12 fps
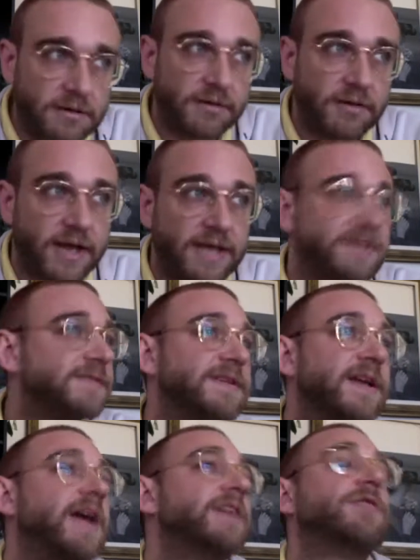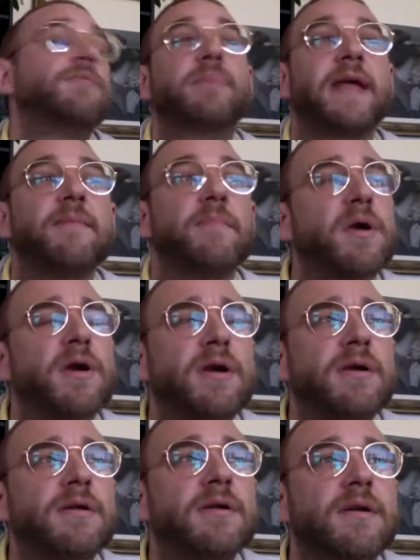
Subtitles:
Okay, it's like, I don't blame her.